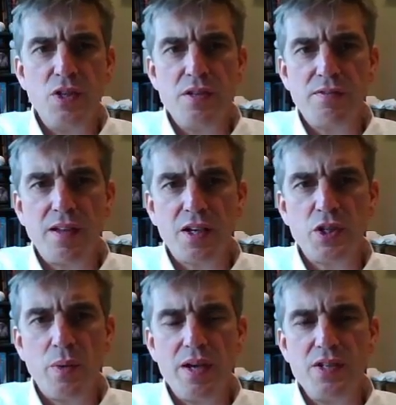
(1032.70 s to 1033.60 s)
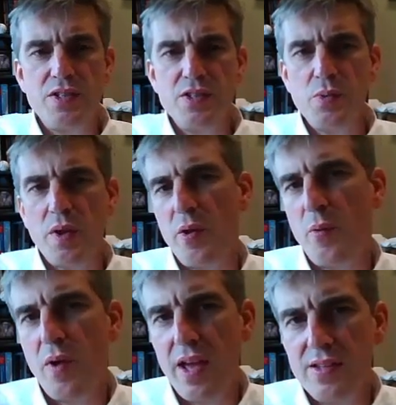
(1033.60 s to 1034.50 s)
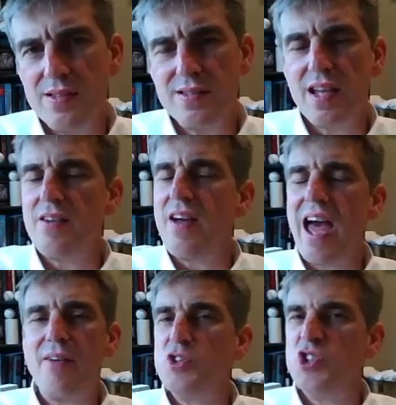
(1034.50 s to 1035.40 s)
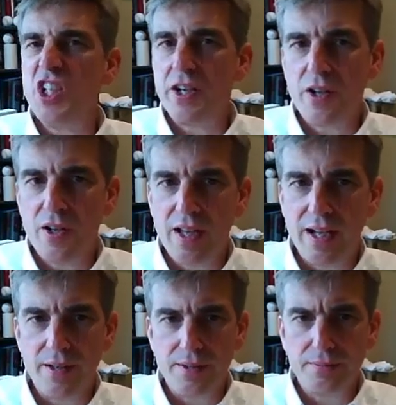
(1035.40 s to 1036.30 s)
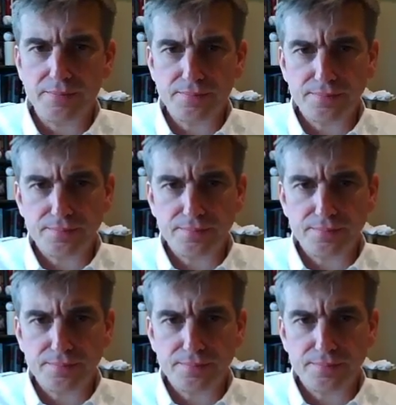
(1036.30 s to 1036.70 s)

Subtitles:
giving you the fluctuations, where the RANS is kind of averaging it all out.